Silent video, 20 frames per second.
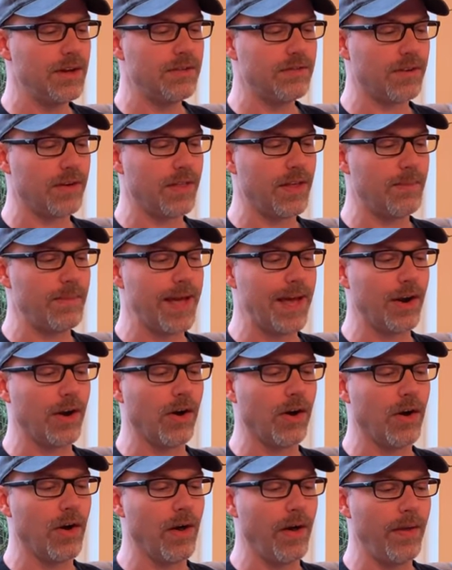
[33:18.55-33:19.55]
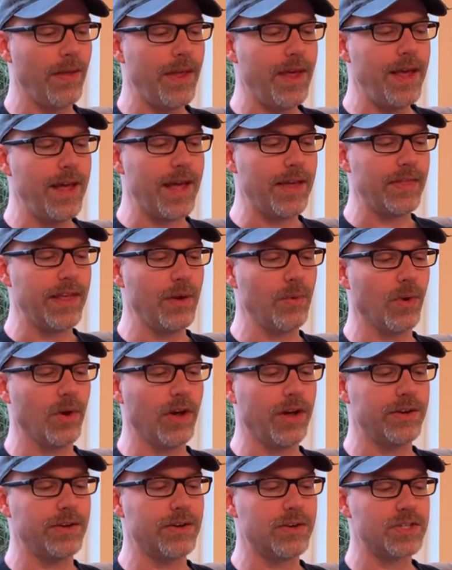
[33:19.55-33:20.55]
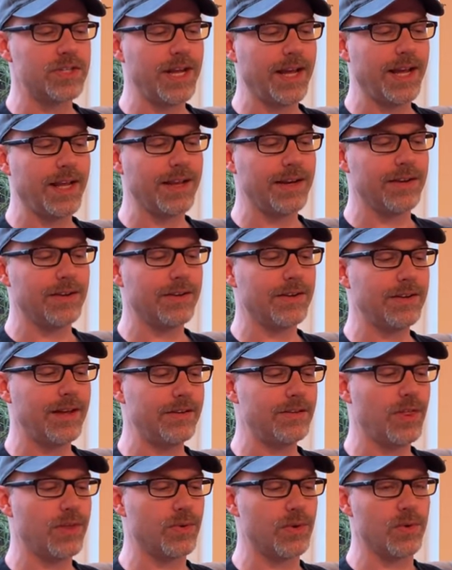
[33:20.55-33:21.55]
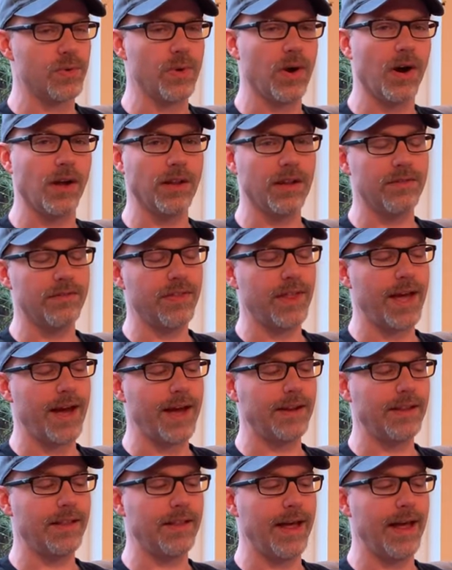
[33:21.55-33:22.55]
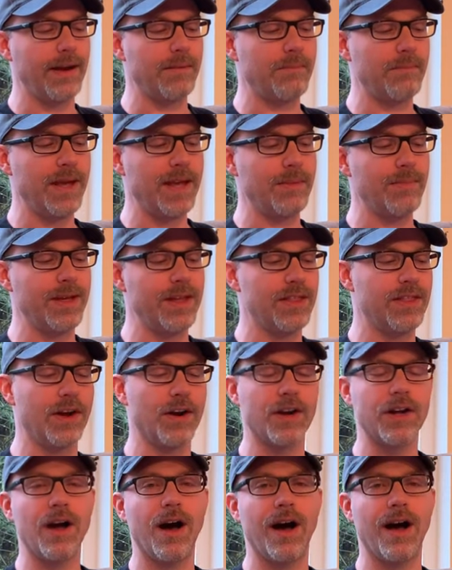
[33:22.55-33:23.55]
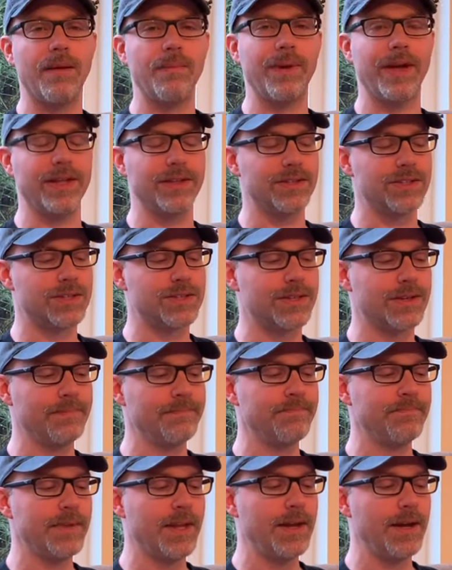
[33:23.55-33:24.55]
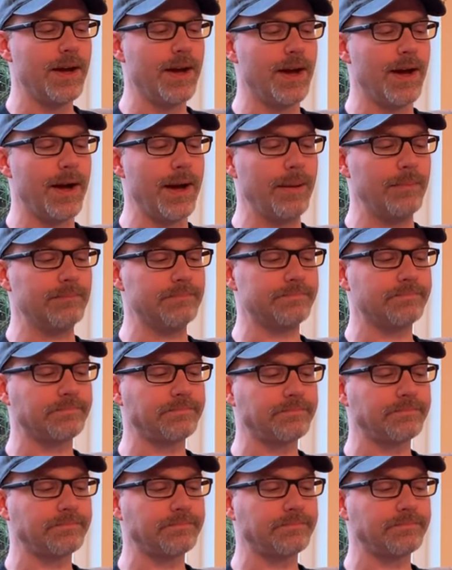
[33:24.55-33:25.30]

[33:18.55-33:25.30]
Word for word: for them at all, and they will understand through all of that that maybe their comments, um,